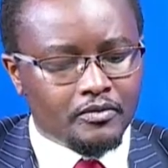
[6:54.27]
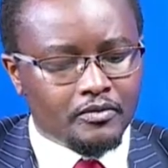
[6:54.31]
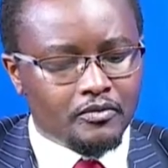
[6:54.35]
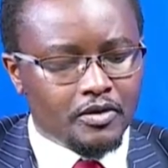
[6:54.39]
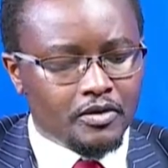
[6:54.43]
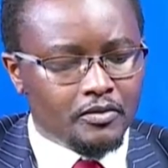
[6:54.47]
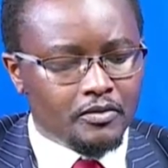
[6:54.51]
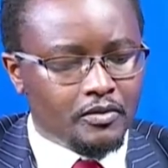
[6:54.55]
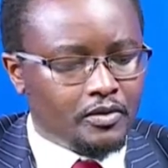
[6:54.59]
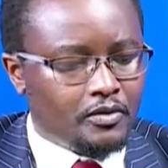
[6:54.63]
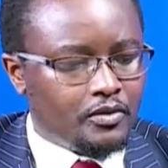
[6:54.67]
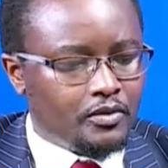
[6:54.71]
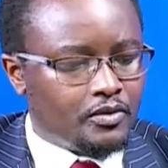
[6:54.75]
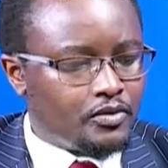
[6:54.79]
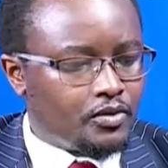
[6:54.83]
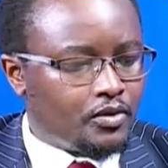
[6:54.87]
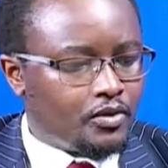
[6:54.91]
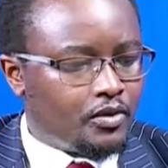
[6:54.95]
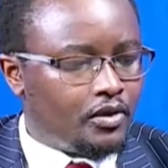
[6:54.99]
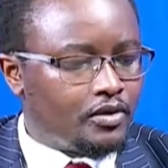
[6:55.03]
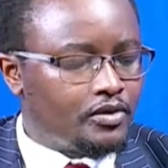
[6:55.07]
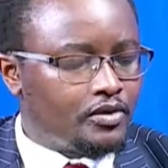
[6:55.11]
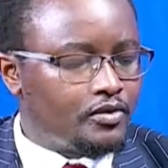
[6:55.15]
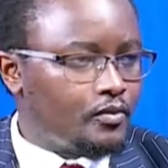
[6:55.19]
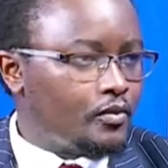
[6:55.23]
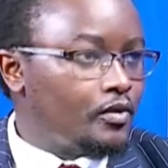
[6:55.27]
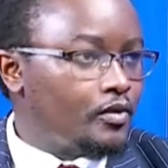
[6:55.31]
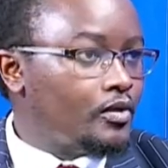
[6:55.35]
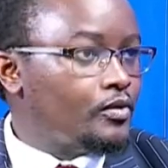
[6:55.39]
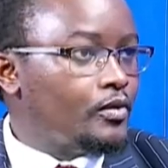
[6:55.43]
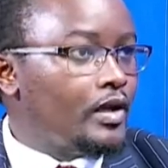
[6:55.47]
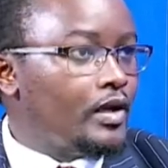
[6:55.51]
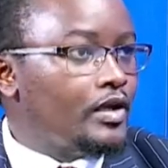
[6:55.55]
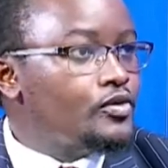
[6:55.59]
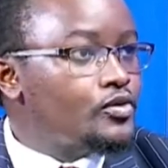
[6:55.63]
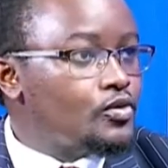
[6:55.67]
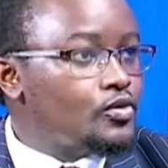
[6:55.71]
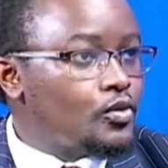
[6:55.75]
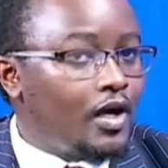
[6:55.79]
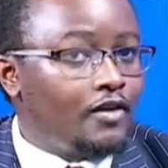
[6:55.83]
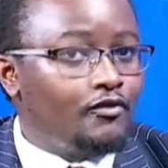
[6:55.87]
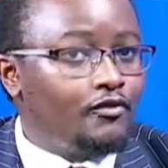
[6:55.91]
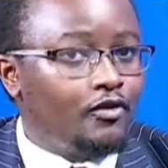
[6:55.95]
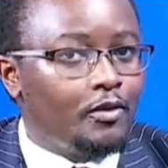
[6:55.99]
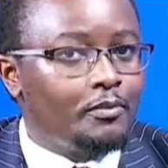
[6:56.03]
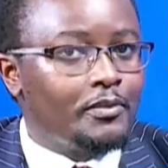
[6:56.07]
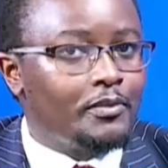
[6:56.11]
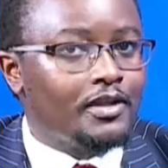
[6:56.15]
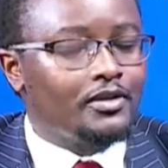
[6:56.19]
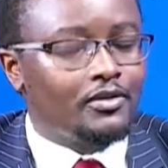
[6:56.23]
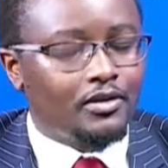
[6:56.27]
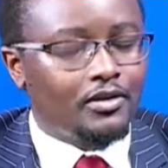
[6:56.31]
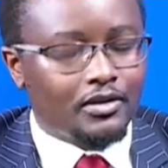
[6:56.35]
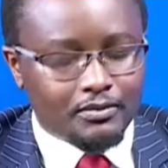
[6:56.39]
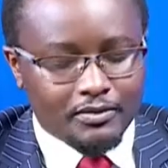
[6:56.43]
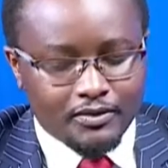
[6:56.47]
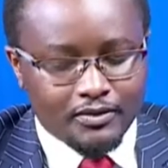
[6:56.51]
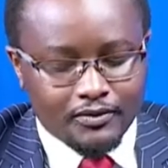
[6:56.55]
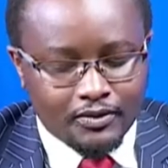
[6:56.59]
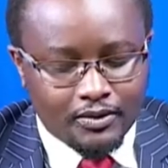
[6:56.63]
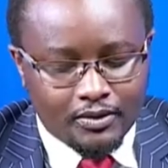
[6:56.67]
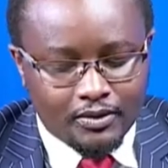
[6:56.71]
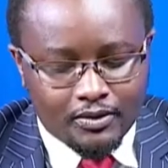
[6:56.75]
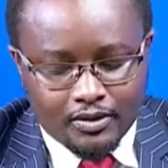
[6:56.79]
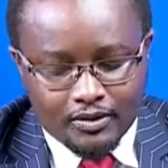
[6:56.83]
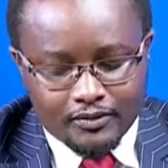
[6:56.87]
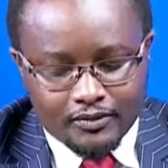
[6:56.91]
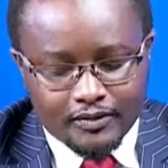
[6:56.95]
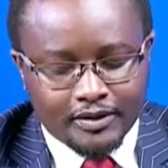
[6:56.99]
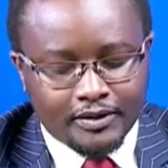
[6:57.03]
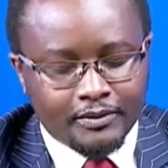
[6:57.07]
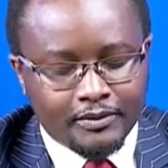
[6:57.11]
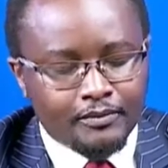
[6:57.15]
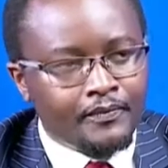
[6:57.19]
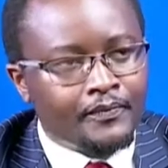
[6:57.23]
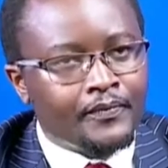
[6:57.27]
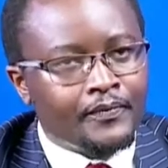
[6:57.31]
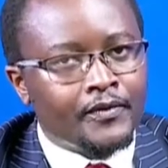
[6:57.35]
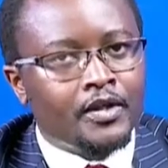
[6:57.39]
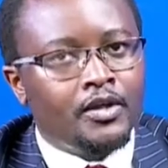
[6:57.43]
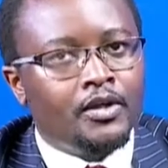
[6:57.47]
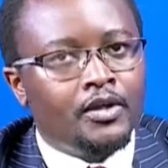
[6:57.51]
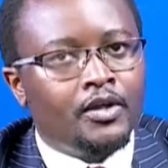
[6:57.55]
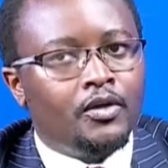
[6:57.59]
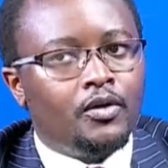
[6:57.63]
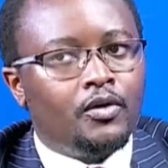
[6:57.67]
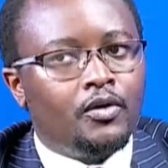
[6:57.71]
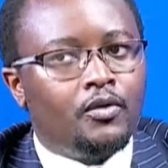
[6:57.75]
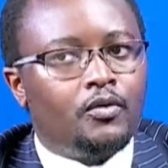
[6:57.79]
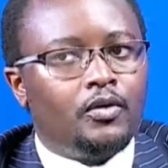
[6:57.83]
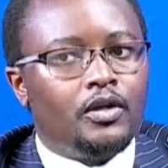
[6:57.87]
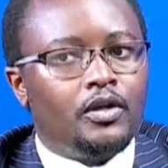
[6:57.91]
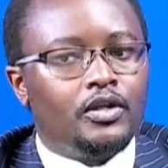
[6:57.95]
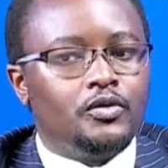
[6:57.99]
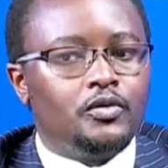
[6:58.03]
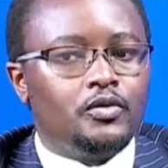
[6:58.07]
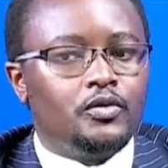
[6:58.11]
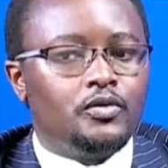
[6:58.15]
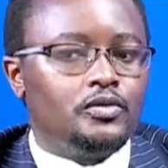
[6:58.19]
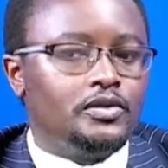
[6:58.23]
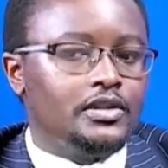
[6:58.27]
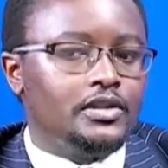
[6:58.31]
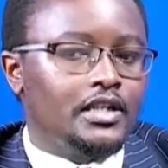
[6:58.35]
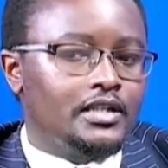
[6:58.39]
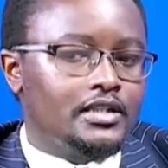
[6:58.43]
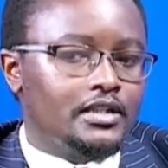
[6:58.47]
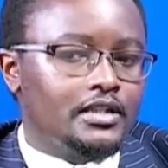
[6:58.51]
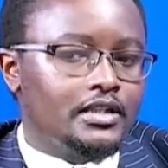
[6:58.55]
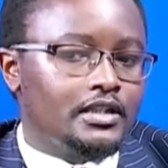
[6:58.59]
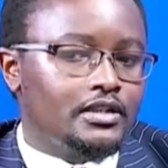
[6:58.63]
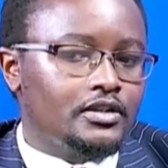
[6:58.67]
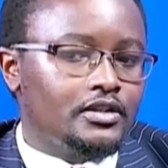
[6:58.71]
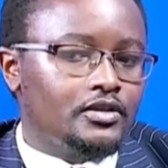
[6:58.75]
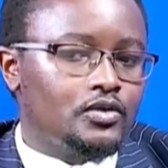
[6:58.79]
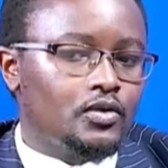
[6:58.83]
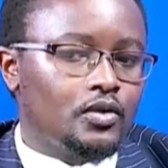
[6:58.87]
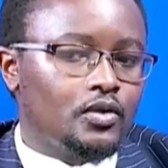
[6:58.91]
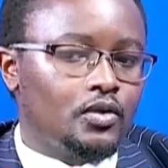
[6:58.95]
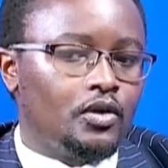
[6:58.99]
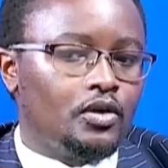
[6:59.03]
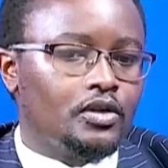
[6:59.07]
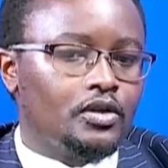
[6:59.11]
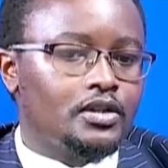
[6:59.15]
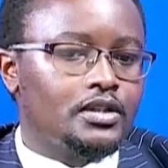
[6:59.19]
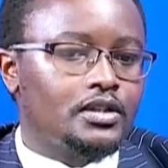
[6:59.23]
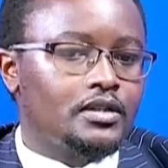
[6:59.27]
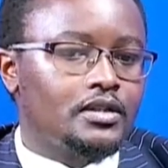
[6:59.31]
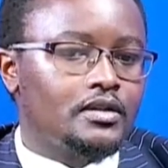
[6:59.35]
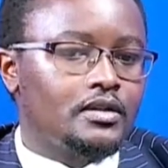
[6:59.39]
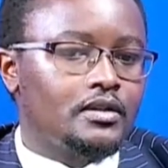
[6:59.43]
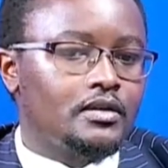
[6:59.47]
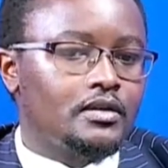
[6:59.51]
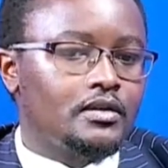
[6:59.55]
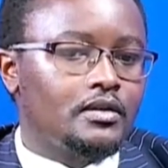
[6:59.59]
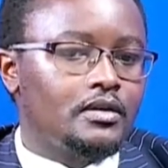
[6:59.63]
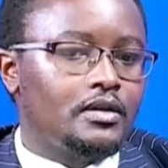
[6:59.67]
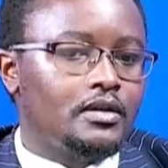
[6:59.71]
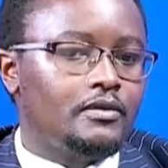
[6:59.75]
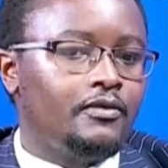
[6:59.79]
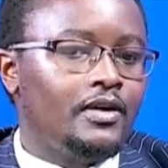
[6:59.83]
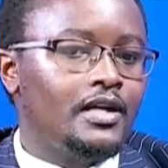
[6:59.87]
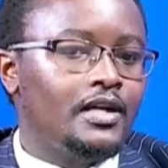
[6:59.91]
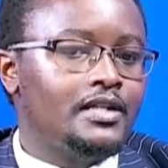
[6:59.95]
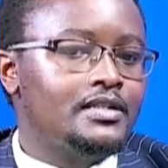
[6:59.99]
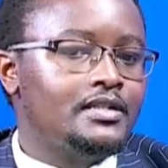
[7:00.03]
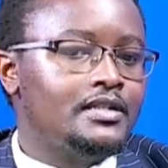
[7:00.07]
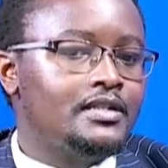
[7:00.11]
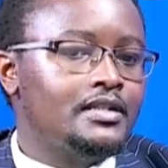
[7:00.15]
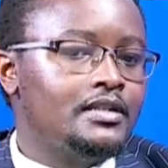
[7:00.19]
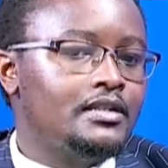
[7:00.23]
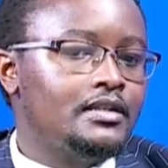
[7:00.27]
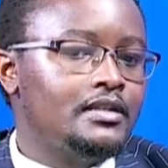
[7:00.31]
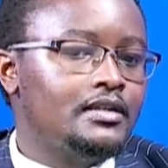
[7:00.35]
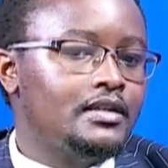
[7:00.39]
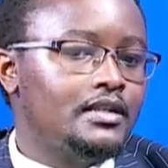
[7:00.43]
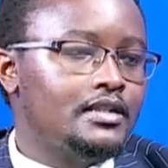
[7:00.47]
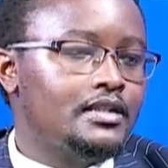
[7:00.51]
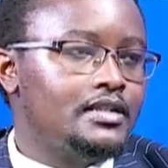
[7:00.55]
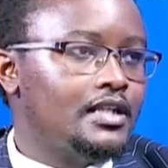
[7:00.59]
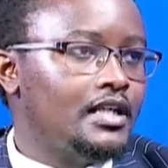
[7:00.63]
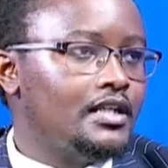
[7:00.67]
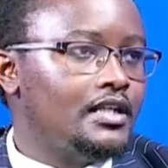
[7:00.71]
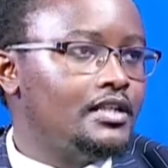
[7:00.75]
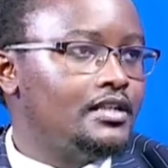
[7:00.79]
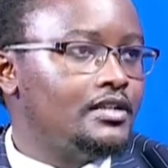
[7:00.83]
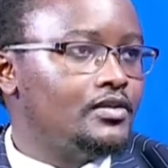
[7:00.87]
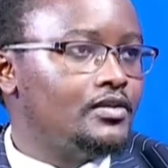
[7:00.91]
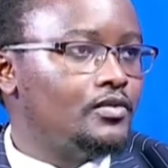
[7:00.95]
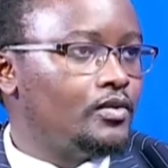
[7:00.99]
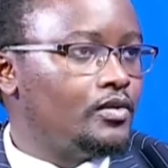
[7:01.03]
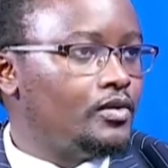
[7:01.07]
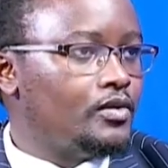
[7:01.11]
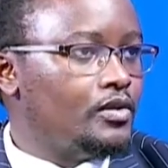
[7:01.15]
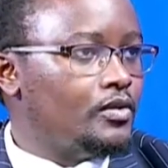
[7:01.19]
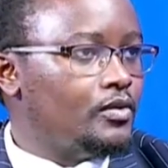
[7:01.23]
when we go to court, when we used to have open court before COVID, when you just get into court, the first thing the judges will